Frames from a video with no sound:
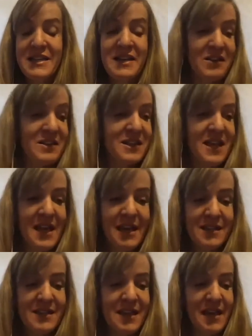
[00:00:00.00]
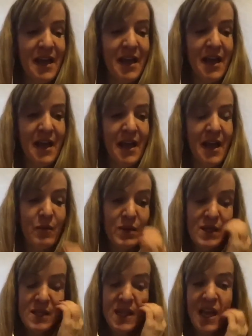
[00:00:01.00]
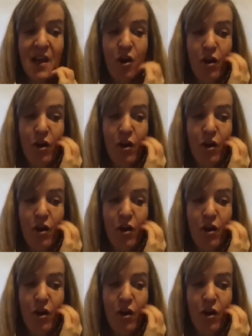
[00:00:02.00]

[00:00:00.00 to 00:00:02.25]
does things that I would say